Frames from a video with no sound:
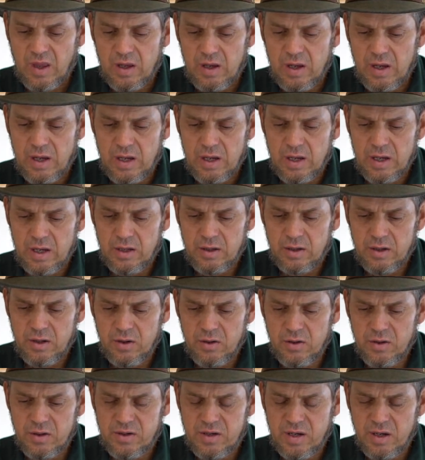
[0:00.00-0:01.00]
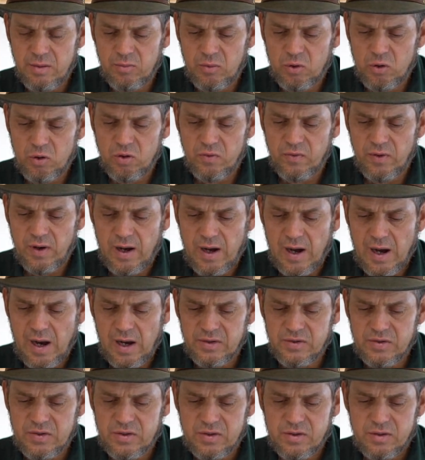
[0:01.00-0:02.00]
And here Tim Groover
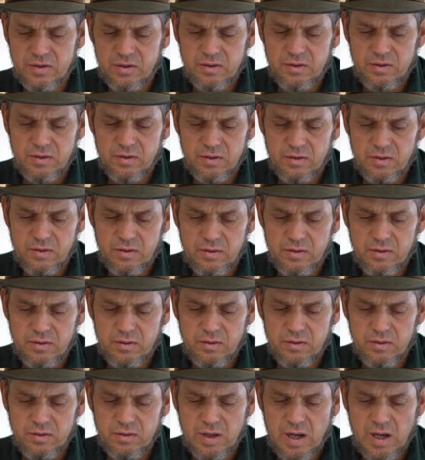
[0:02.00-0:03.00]
asks, the